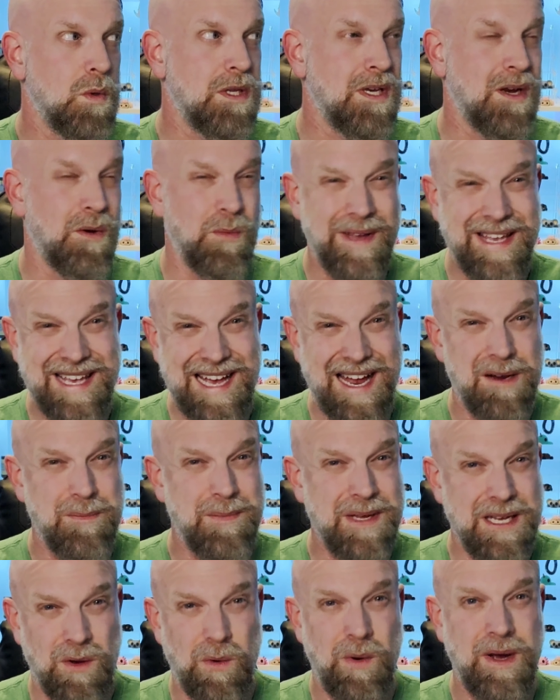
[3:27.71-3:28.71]
You know, we gotta
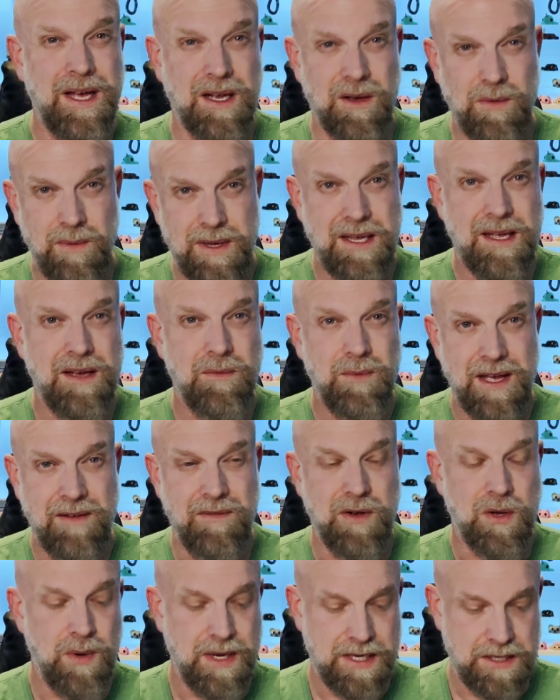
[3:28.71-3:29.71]
be quick. We have
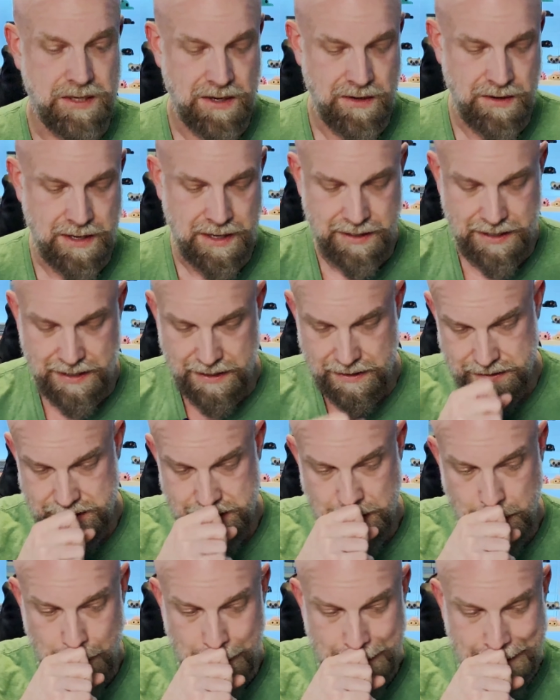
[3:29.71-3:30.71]
a quick turnaround here.
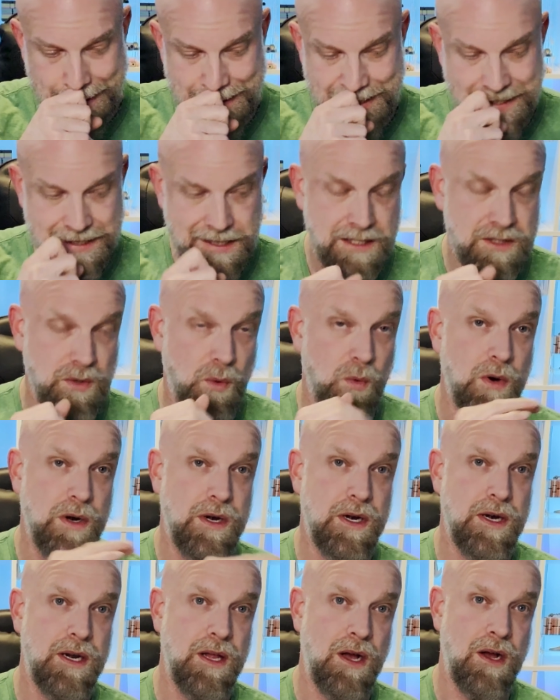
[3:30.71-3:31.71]
So anything that's
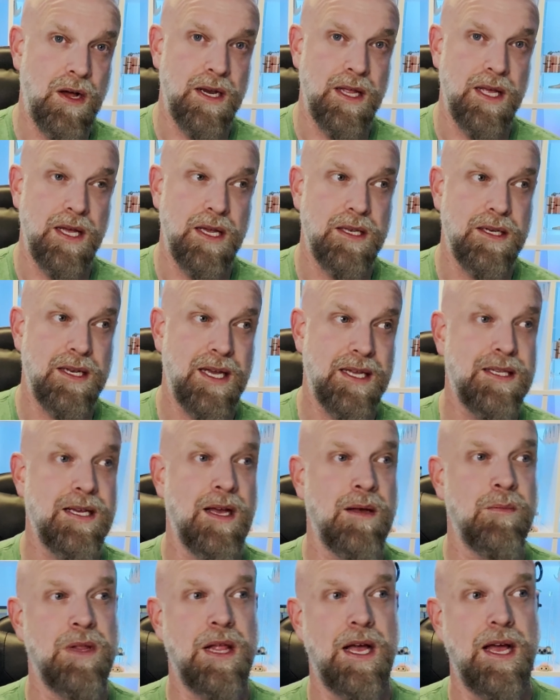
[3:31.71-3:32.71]
ordered on a
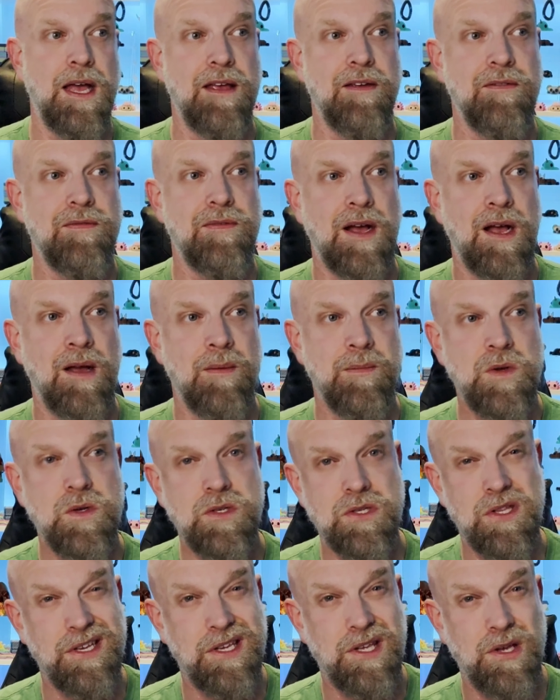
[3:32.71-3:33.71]
nighttime live, I'm
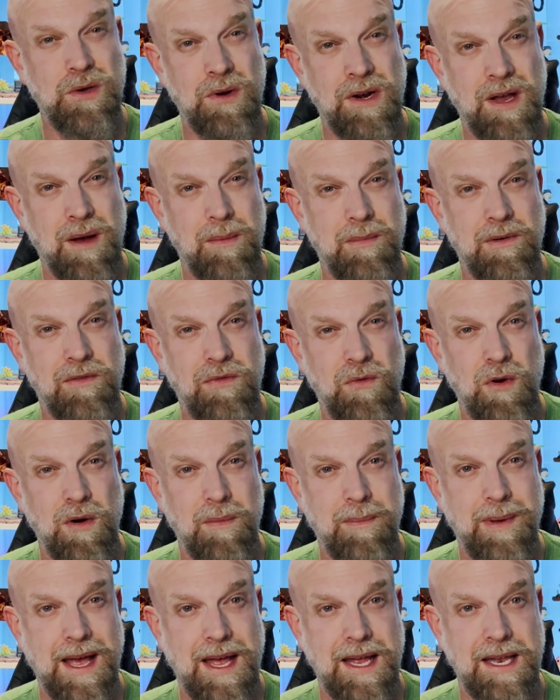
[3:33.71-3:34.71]
usually queuing up before
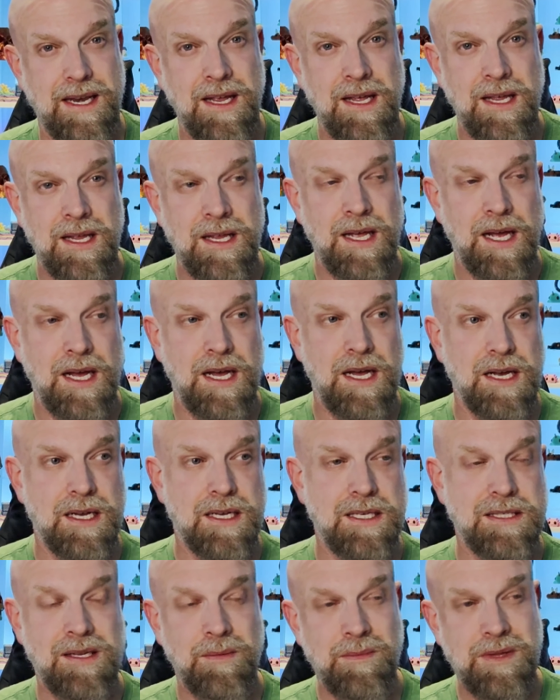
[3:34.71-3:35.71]
bed,
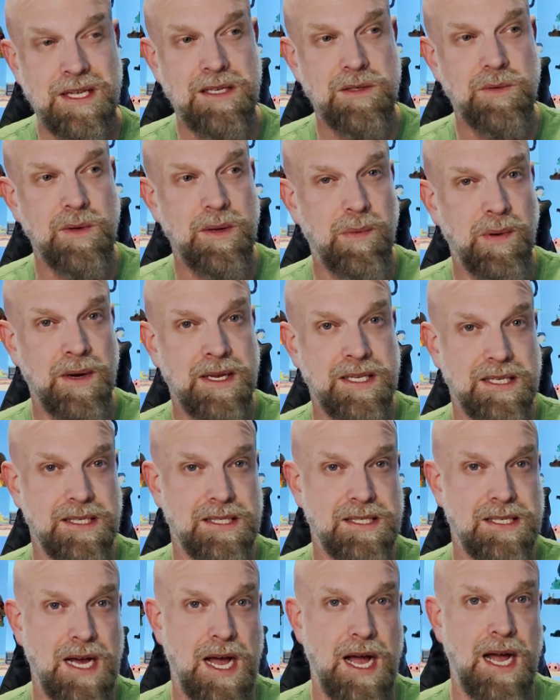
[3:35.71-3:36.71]
because some things we print to
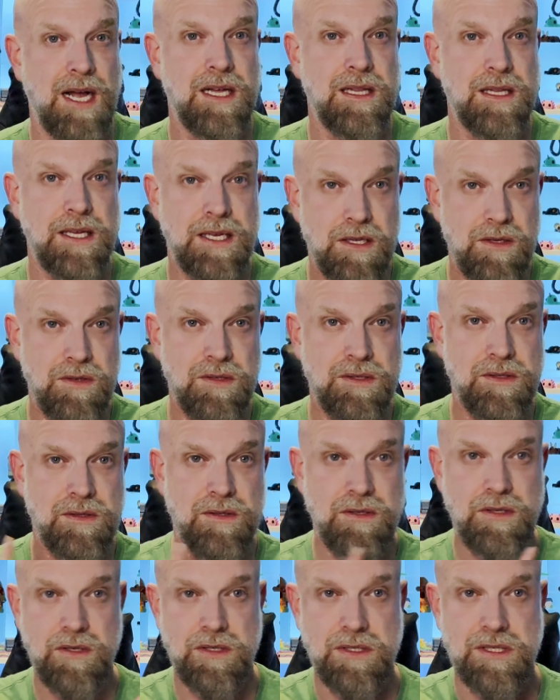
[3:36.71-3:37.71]
stock, like you
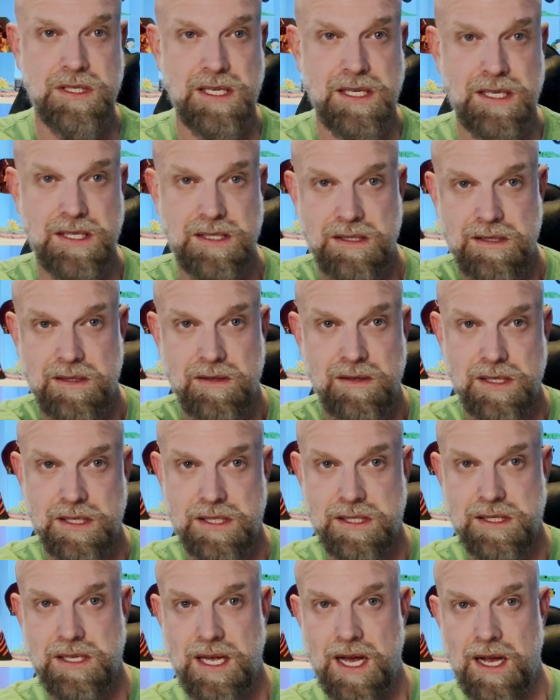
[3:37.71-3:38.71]
can see the
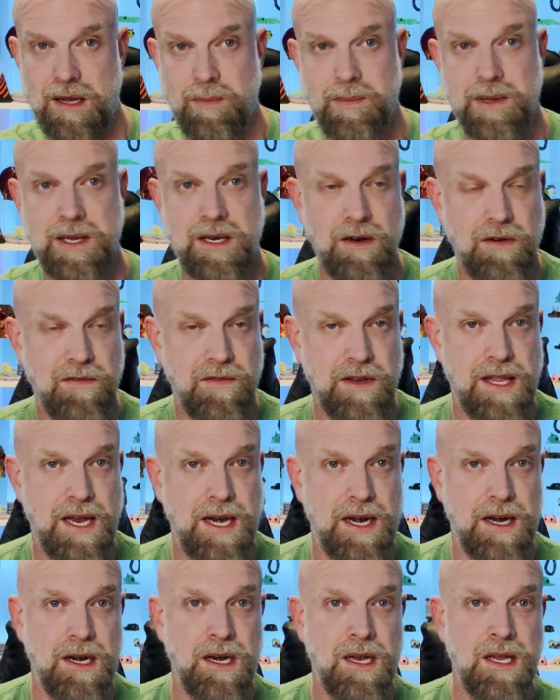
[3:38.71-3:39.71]
stock bin over
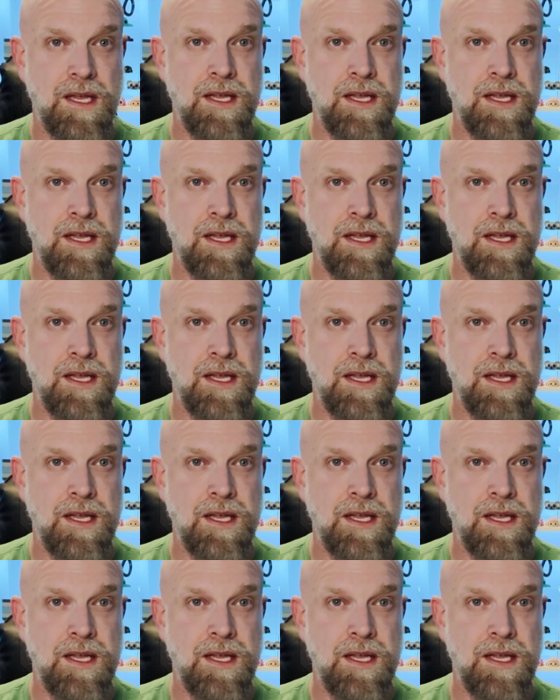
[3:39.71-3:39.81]
there.